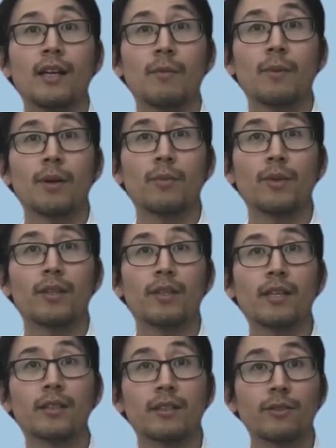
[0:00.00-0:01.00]
But within the
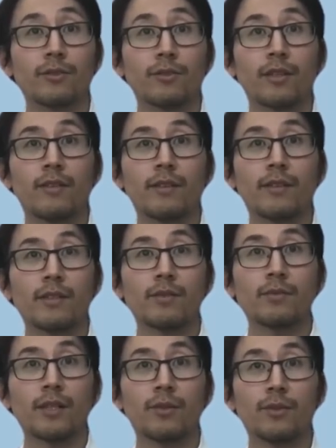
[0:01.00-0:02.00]
technical service,
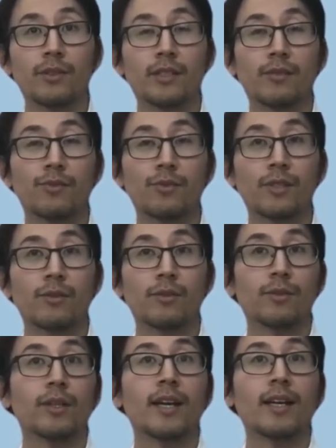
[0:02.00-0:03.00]
what you would generally
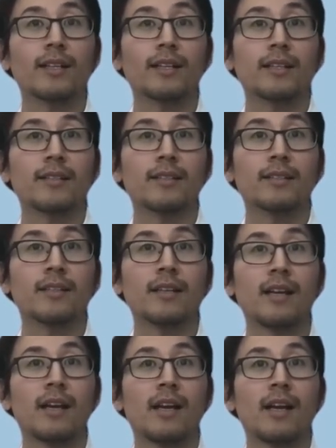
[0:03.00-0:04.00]
look at is
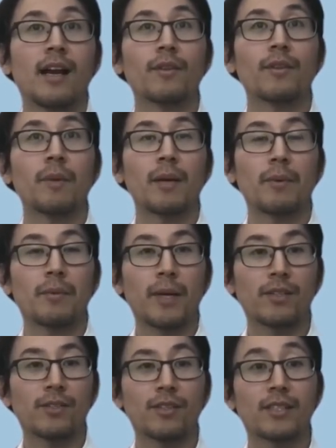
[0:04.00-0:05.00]
the
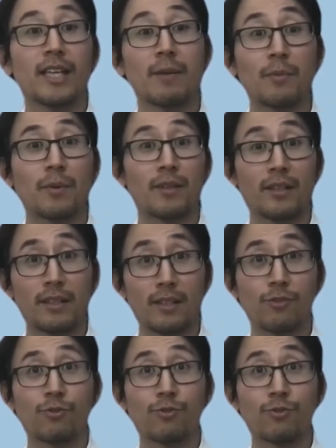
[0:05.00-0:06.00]
PagerDuty's capability
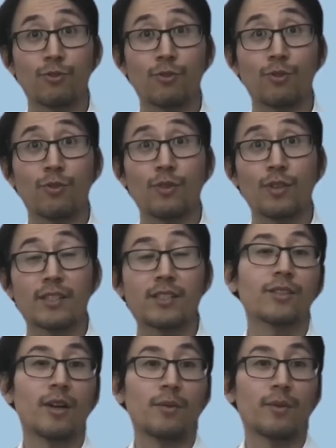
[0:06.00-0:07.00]
to
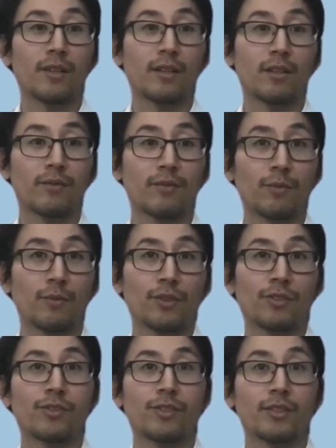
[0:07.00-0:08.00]
integrate with a lot of your
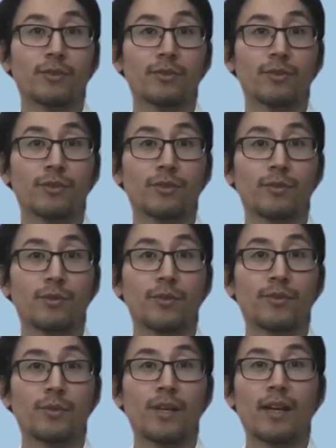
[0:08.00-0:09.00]
monitoring tools.
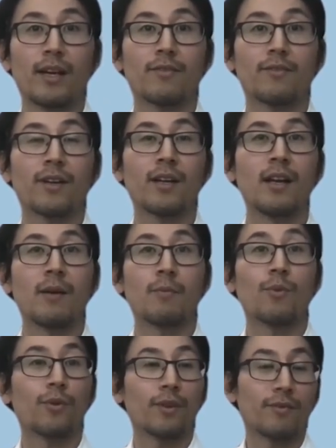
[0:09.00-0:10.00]
So we have
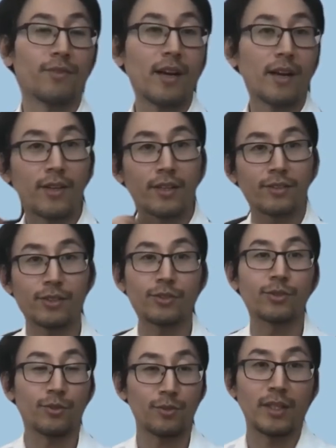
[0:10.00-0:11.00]
more than 500
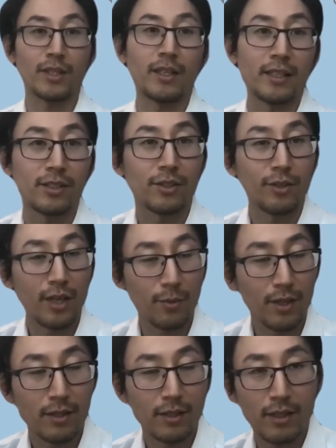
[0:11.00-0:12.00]
tools we integrate
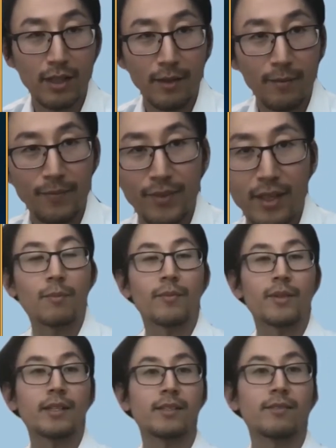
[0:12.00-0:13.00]
with today
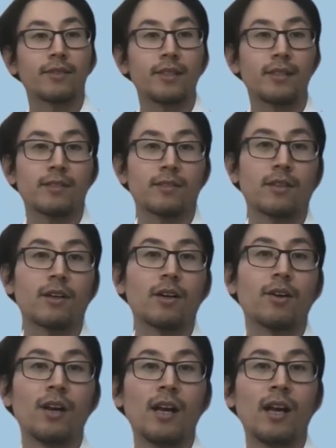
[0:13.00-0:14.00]
natively. So